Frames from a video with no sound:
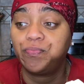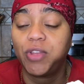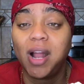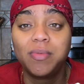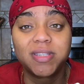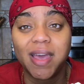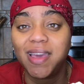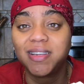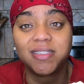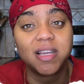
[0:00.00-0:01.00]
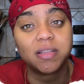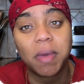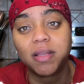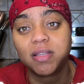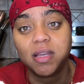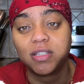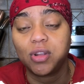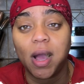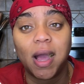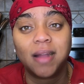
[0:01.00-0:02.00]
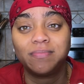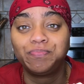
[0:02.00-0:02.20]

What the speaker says: And I was like, it just doesn't make sense. You know, I